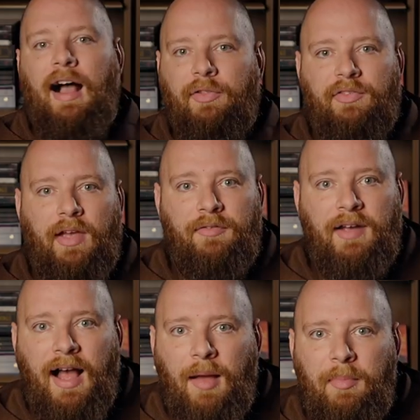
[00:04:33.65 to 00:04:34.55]
Outside of
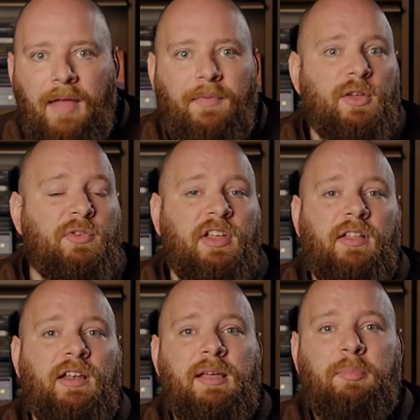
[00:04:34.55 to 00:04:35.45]
combat, the
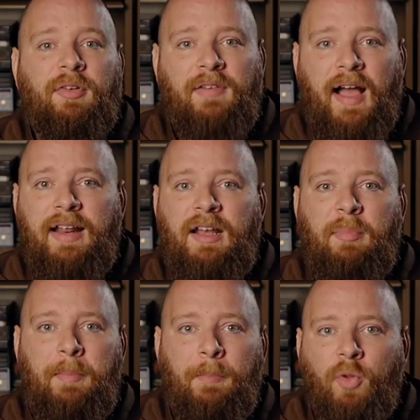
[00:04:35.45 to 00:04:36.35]
utility provided
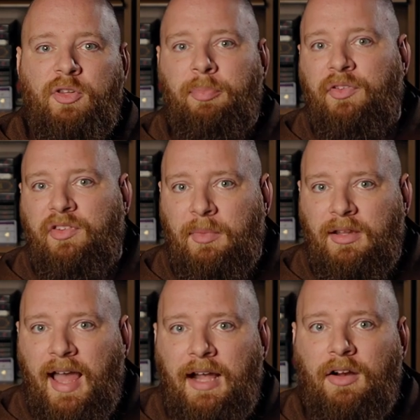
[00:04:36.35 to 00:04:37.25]
by multiple
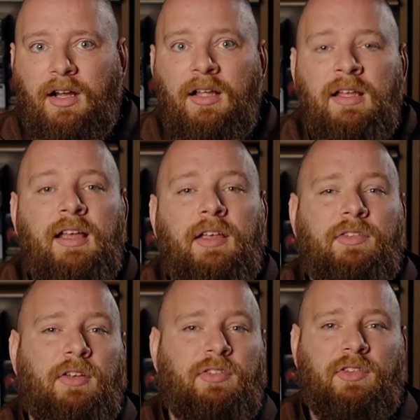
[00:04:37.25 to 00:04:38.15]
simulacra,
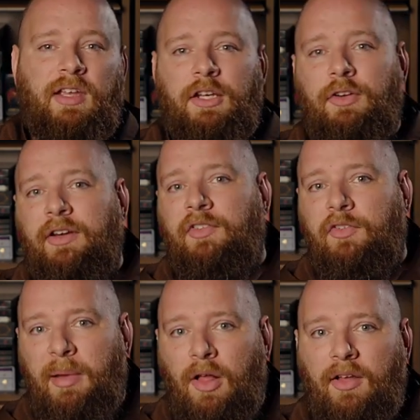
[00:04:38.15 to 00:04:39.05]
such as
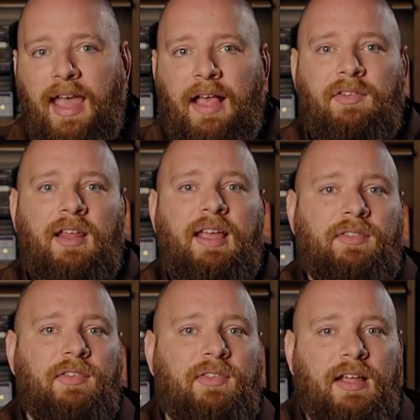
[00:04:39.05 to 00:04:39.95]
increased spellcasting
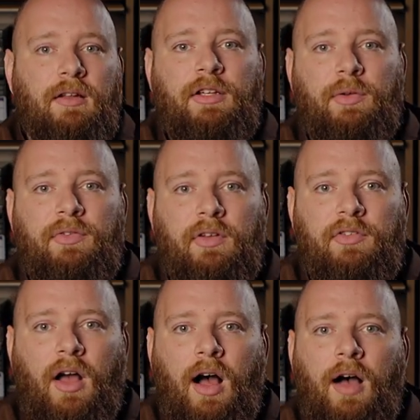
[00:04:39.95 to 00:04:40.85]
and skill
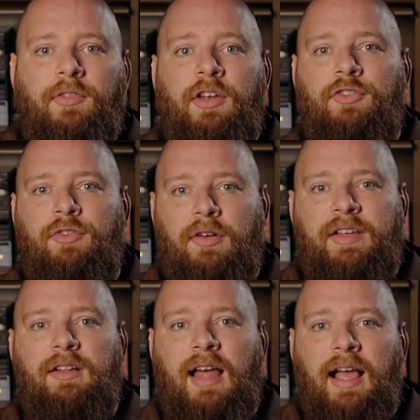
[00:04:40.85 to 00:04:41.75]
usage, often
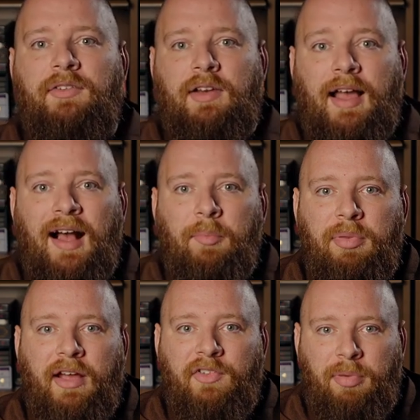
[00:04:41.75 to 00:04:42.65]
trivialized
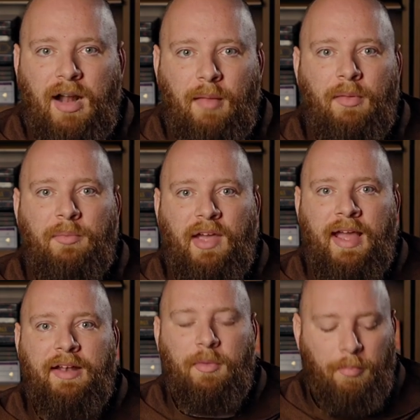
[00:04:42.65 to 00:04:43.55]
complex problems
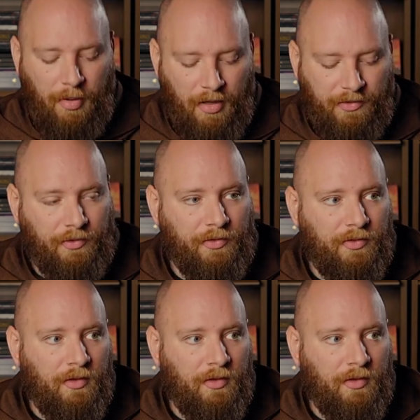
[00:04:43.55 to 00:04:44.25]
and puzzles.